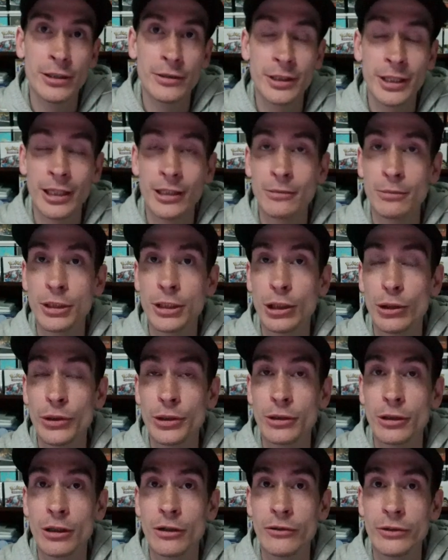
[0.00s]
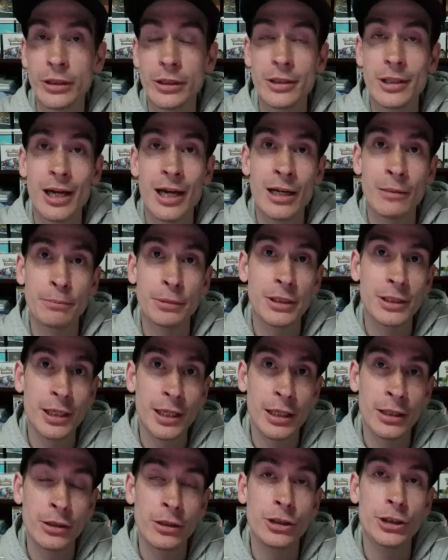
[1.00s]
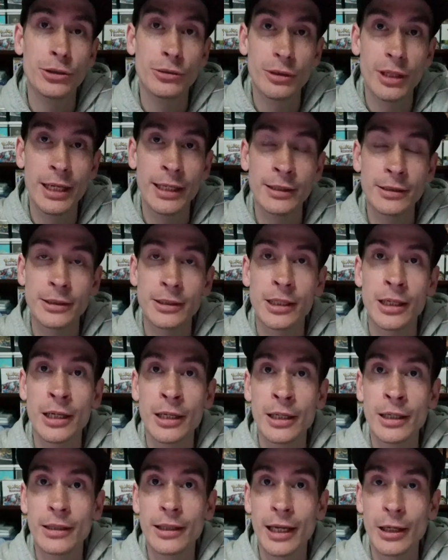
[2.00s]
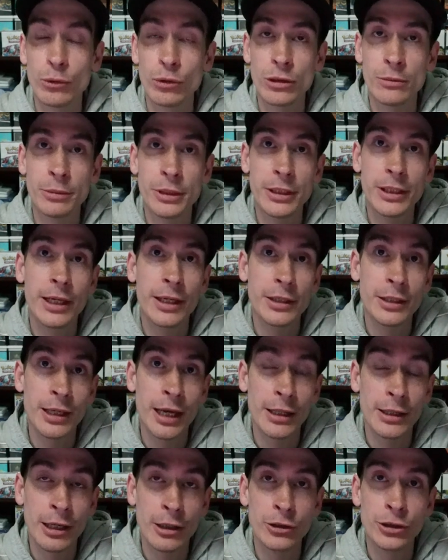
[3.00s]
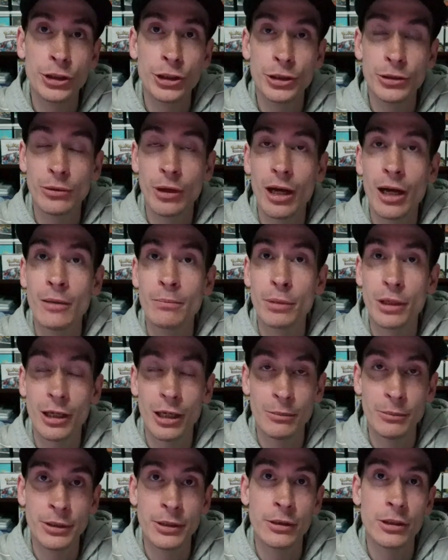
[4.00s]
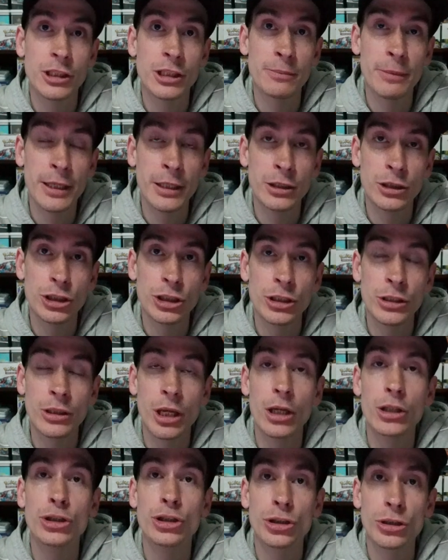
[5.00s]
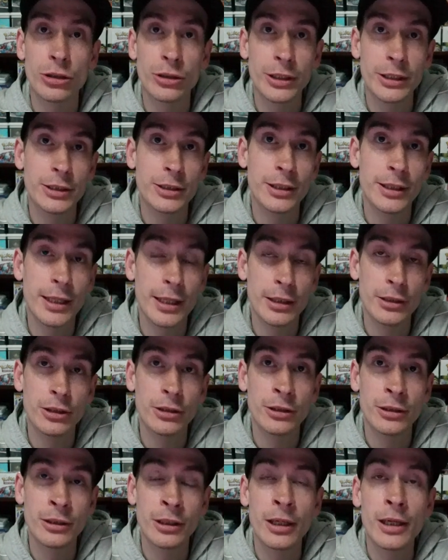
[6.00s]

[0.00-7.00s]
Today I'll be going over the top 10 new decks that we'll be getting on our new upcoming expansion, Journey Together,